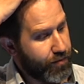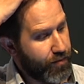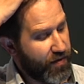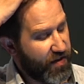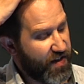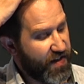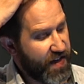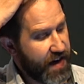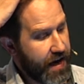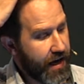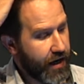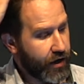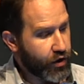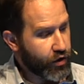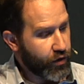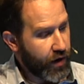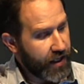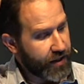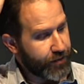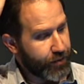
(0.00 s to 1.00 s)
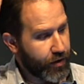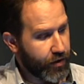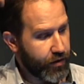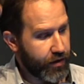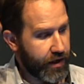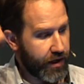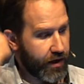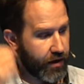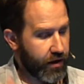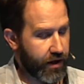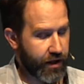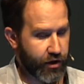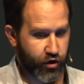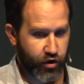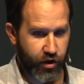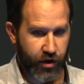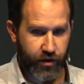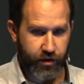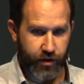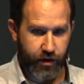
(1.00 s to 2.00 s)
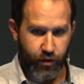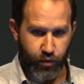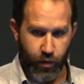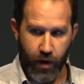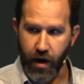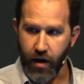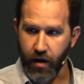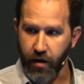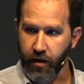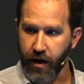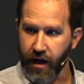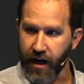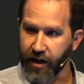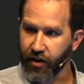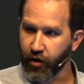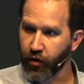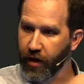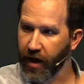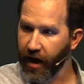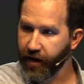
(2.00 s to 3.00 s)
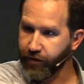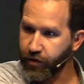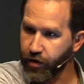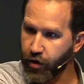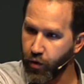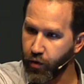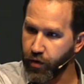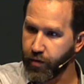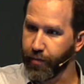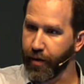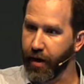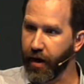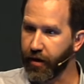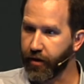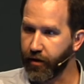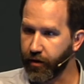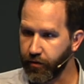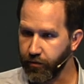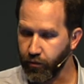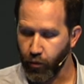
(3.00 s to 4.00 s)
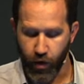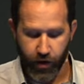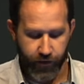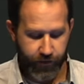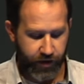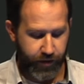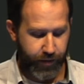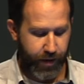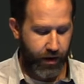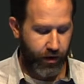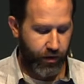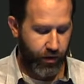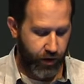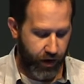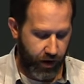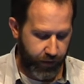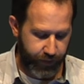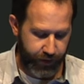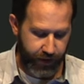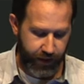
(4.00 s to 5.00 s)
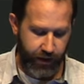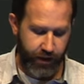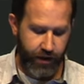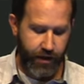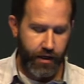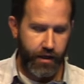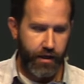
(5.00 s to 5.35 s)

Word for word: thing transmitter deal is just as well, and I don't have to go and buy the one from the medical company.